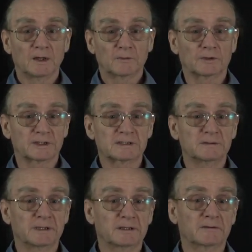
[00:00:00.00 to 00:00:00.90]
for
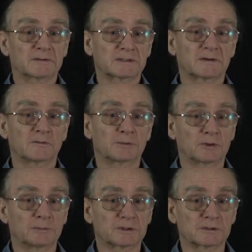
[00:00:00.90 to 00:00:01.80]
estimating the 7
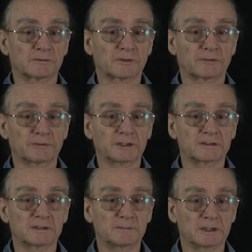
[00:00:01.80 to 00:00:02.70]
parameters of a
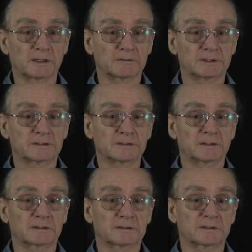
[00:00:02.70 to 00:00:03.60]
3D similarity
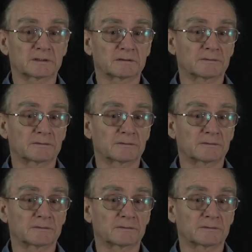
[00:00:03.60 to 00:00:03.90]
and the 6